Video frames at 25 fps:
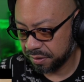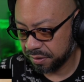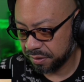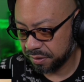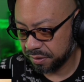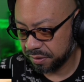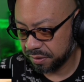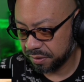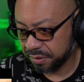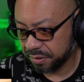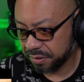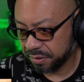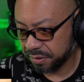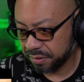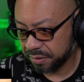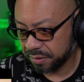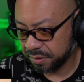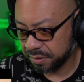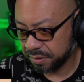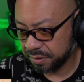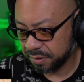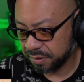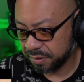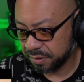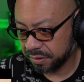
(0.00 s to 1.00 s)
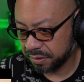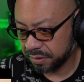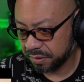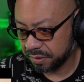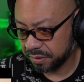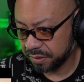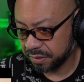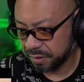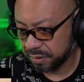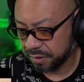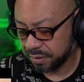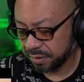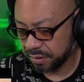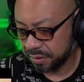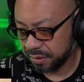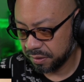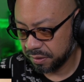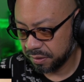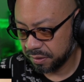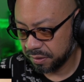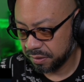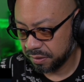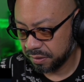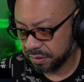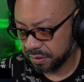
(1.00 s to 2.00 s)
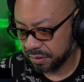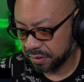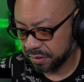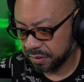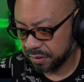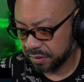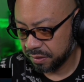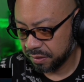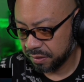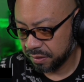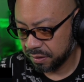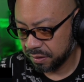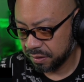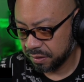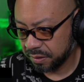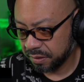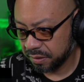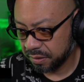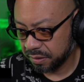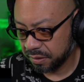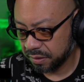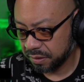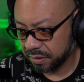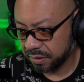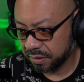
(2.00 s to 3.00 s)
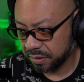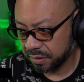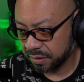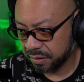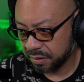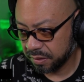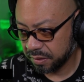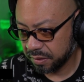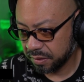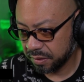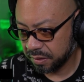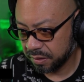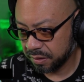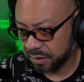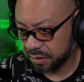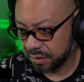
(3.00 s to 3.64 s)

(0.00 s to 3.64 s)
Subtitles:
Nothing is said.